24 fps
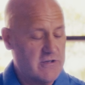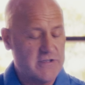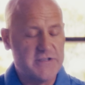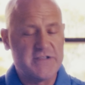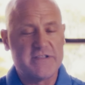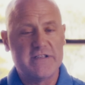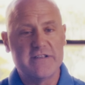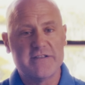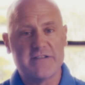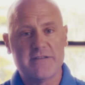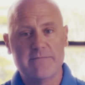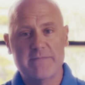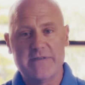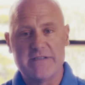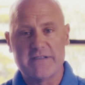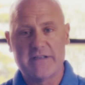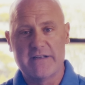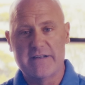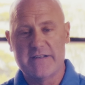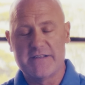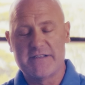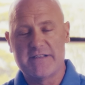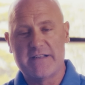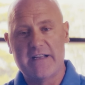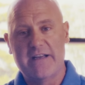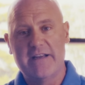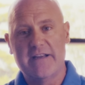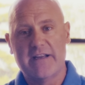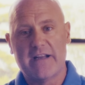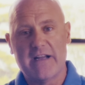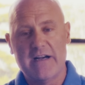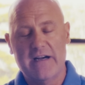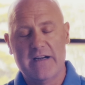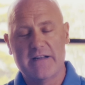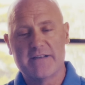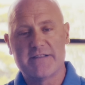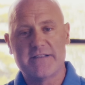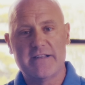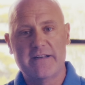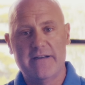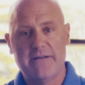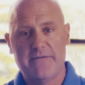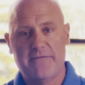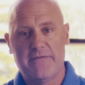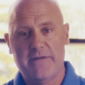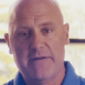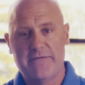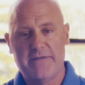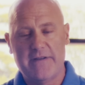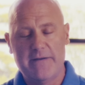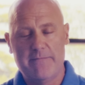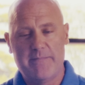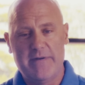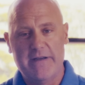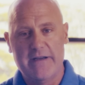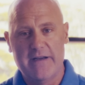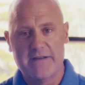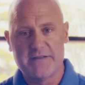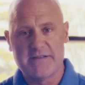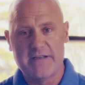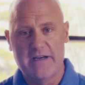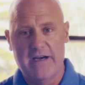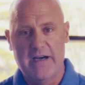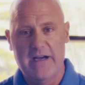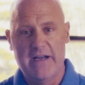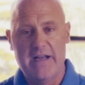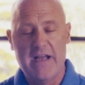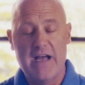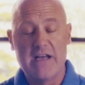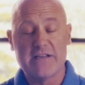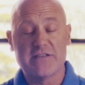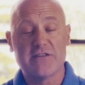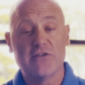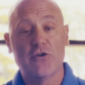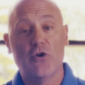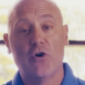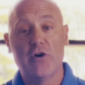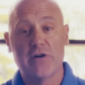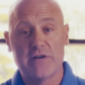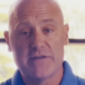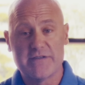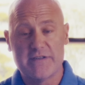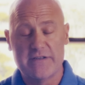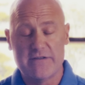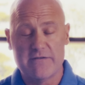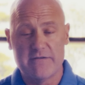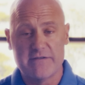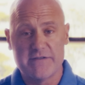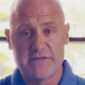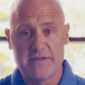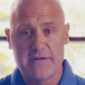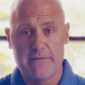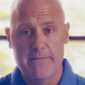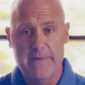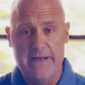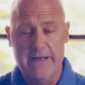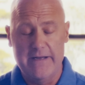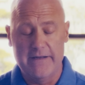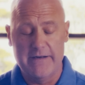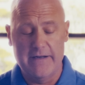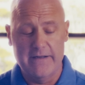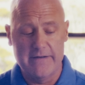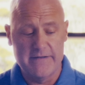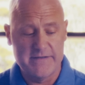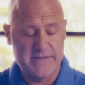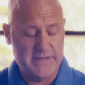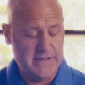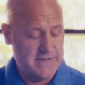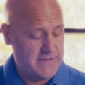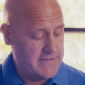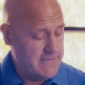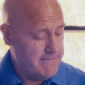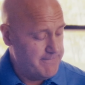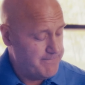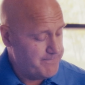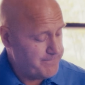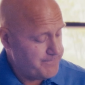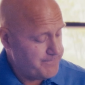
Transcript: system is going to stay constant at 50 PSI as long as there is demand on the system.